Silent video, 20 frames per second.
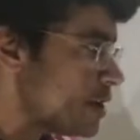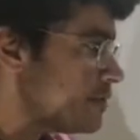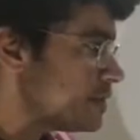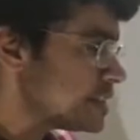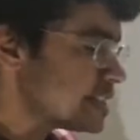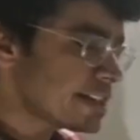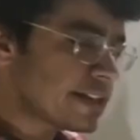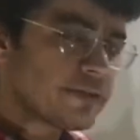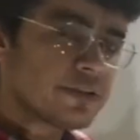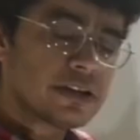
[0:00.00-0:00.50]
and
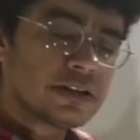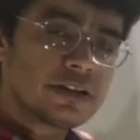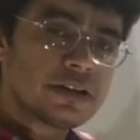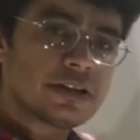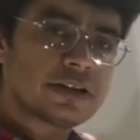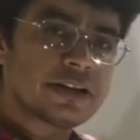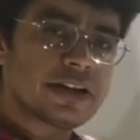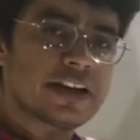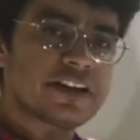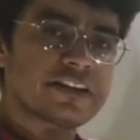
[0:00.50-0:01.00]
7,
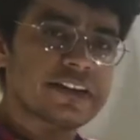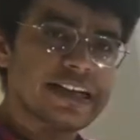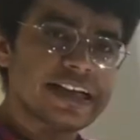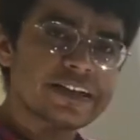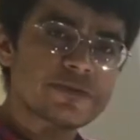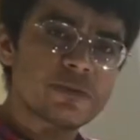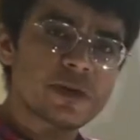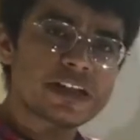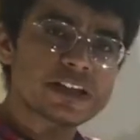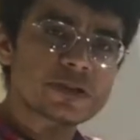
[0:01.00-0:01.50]
there is less
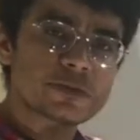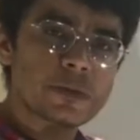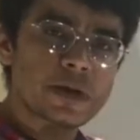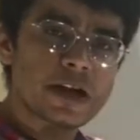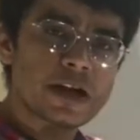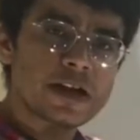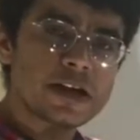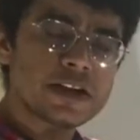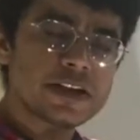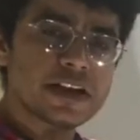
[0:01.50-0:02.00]
blood
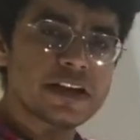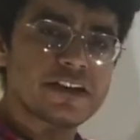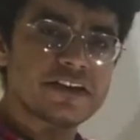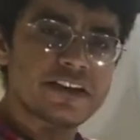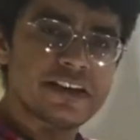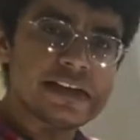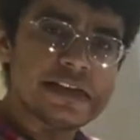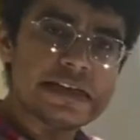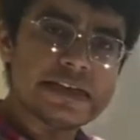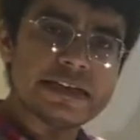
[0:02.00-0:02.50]
supply, there is a
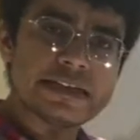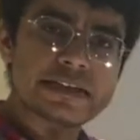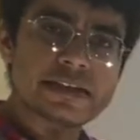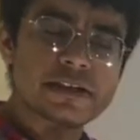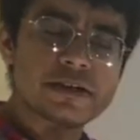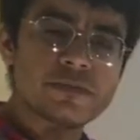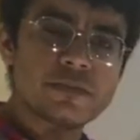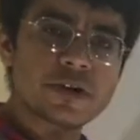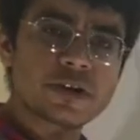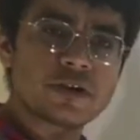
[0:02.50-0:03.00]

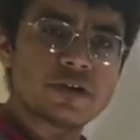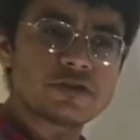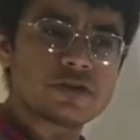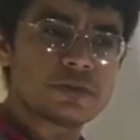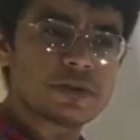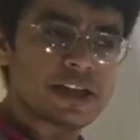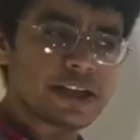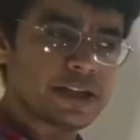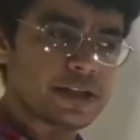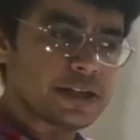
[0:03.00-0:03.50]
lesion because of
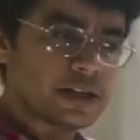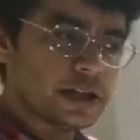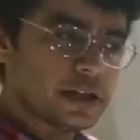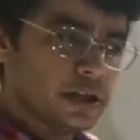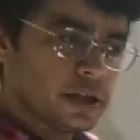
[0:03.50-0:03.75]
any